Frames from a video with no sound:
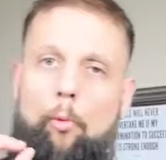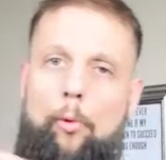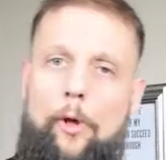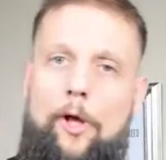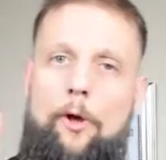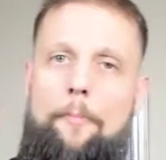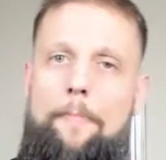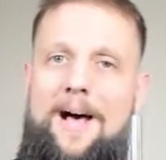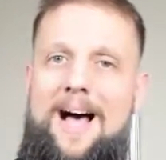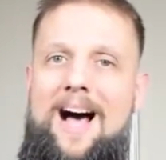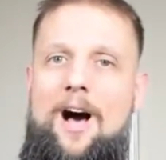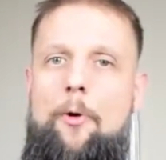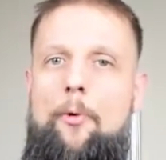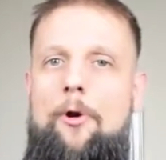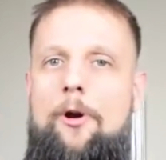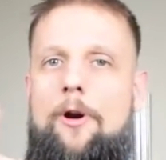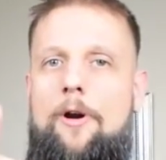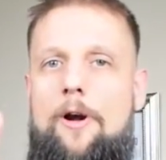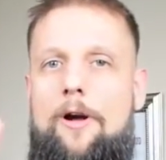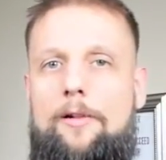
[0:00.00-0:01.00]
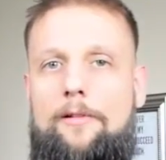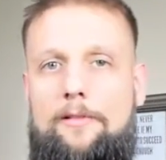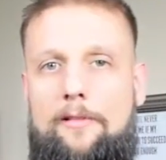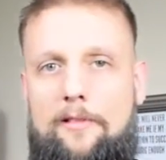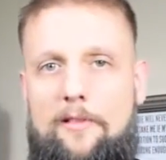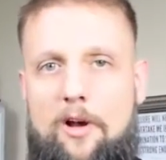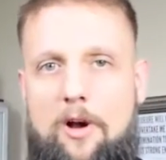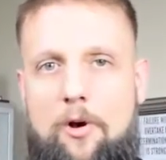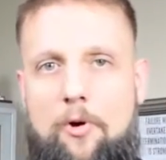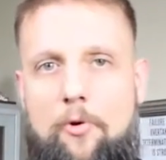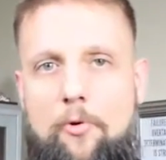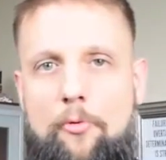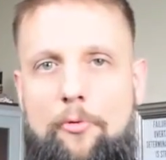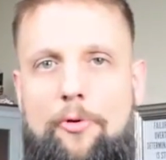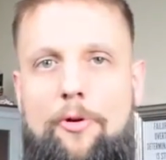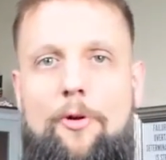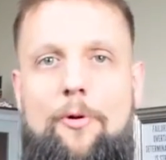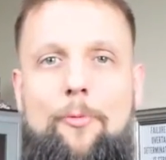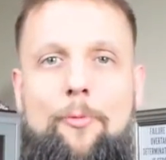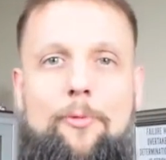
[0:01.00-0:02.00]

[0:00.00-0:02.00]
Willpower alone